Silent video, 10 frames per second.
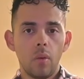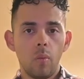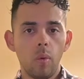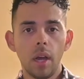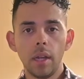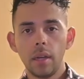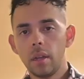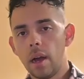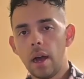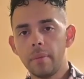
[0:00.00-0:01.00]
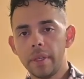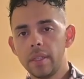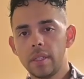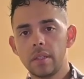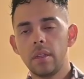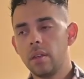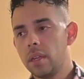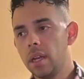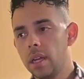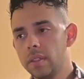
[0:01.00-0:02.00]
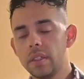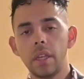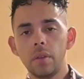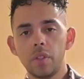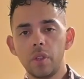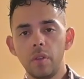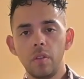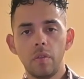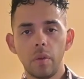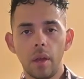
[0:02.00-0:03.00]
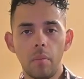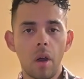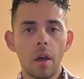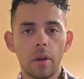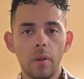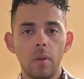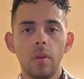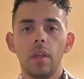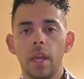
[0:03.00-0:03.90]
One obvious uh, single tube model